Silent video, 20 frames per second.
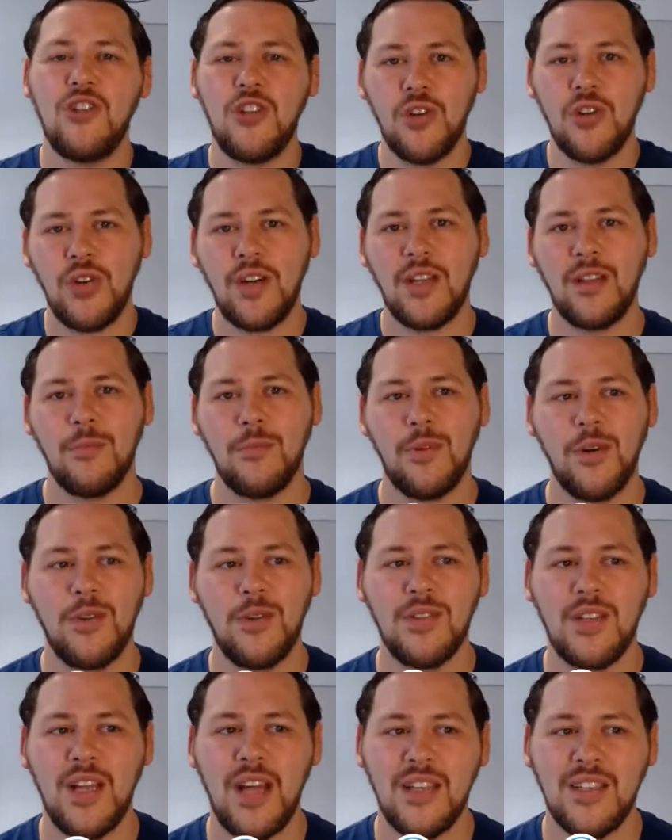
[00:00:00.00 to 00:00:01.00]
during the
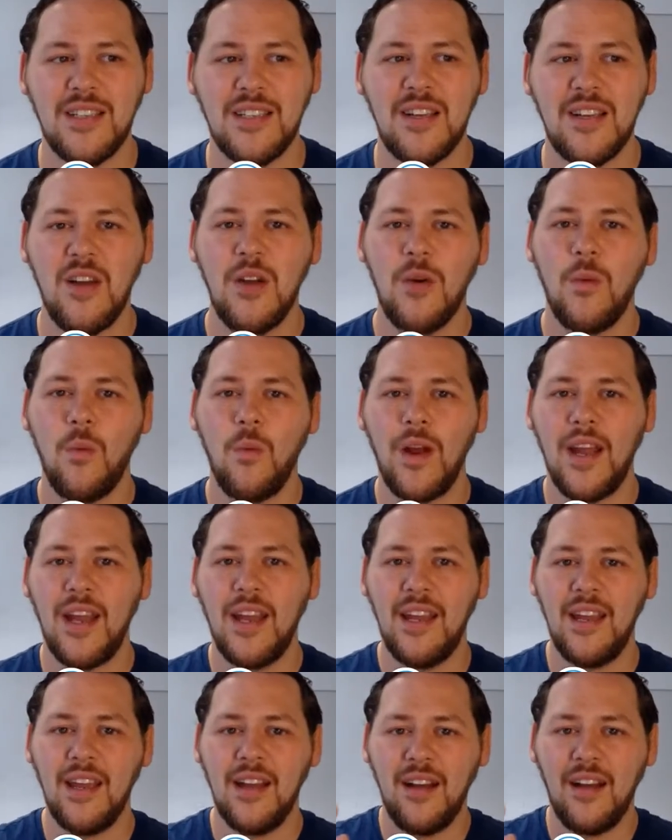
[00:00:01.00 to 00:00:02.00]
process
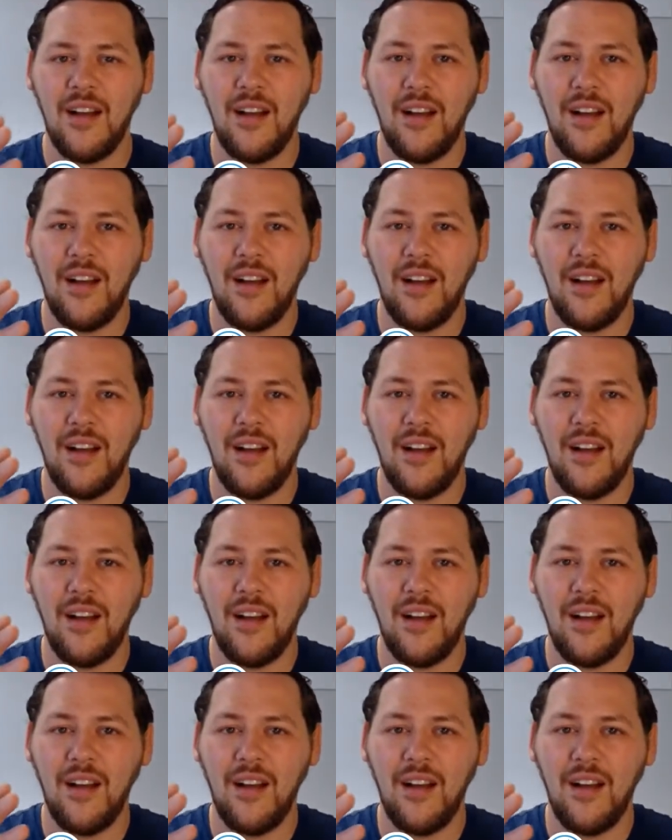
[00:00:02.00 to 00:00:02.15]
we